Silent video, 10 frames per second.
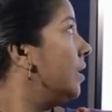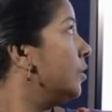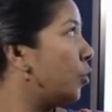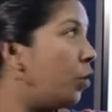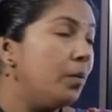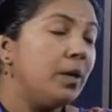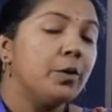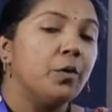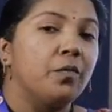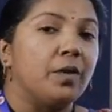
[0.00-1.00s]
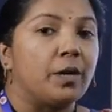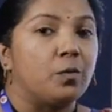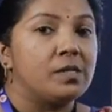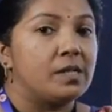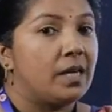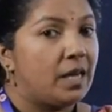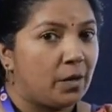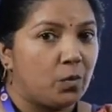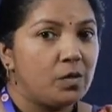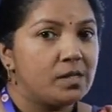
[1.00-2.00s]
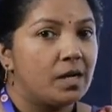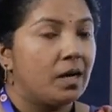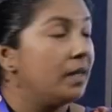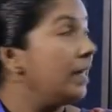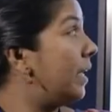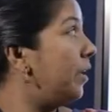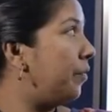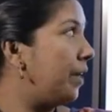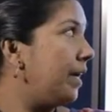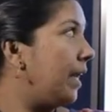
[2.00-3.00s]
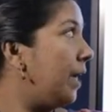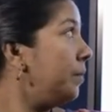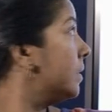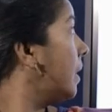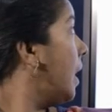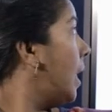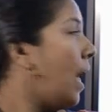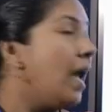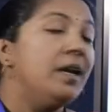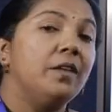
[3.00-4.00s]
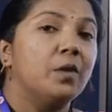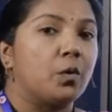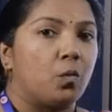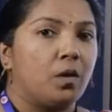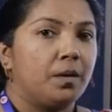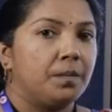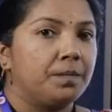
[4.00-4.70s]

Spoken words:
solubility of liquids in liquids, their different types and Liver rule.